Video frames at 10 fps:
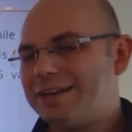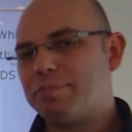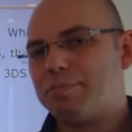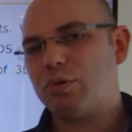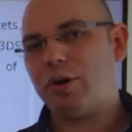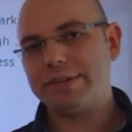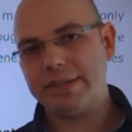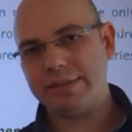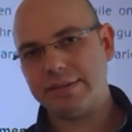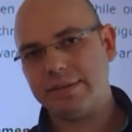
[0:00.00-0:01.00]
in
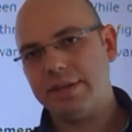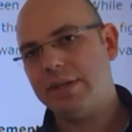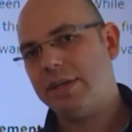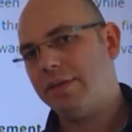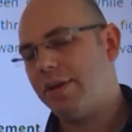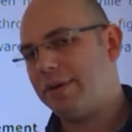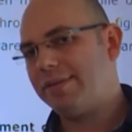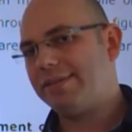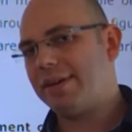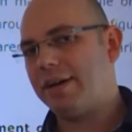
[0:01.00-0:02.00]
process. There
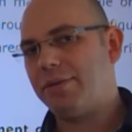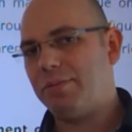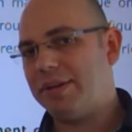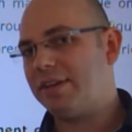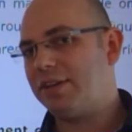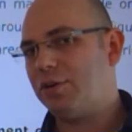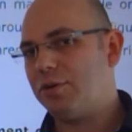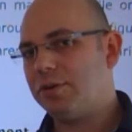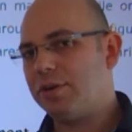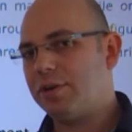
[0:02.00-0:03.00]
is 3D
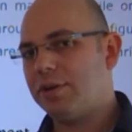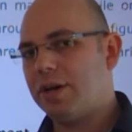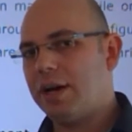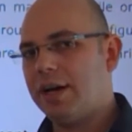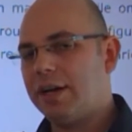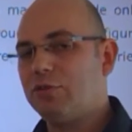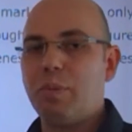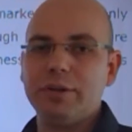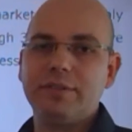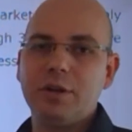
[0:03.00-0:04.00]
Secure
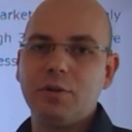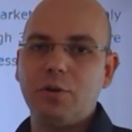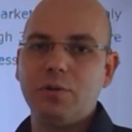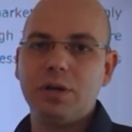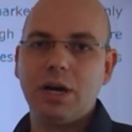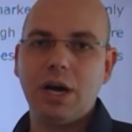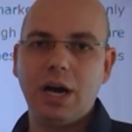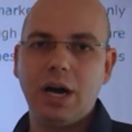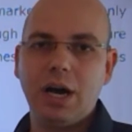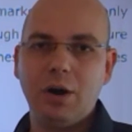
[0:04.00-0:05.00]

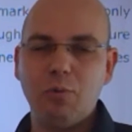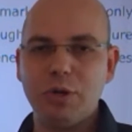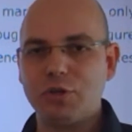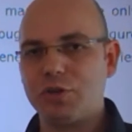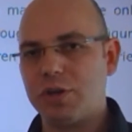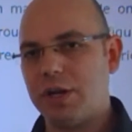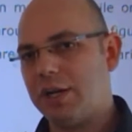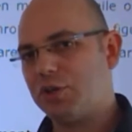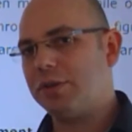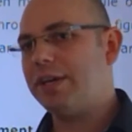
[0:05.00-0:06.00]
2.0, which
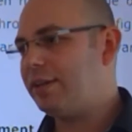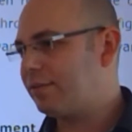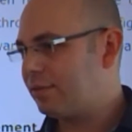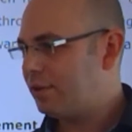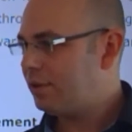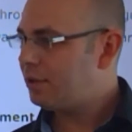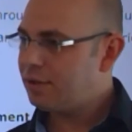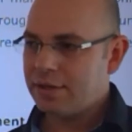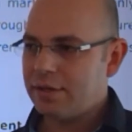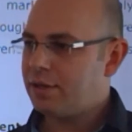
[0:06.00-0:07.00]
should hit
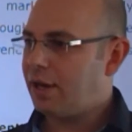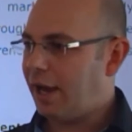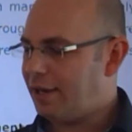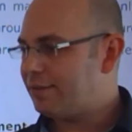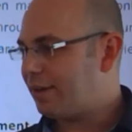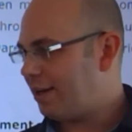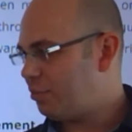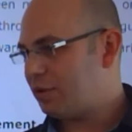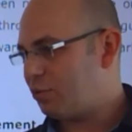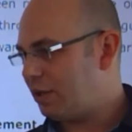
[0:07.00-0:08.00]

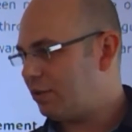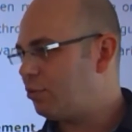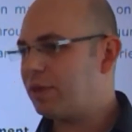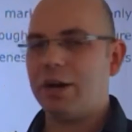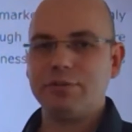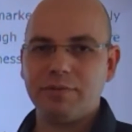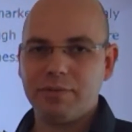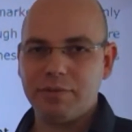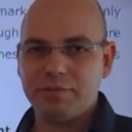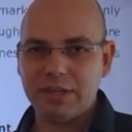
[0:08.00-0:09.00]
anytime between
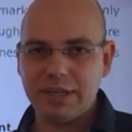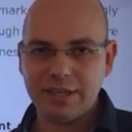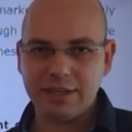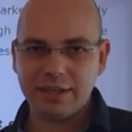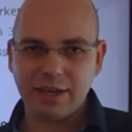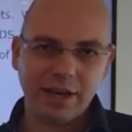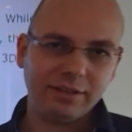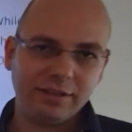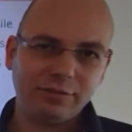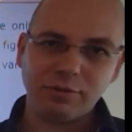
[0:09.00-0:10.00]
2015 and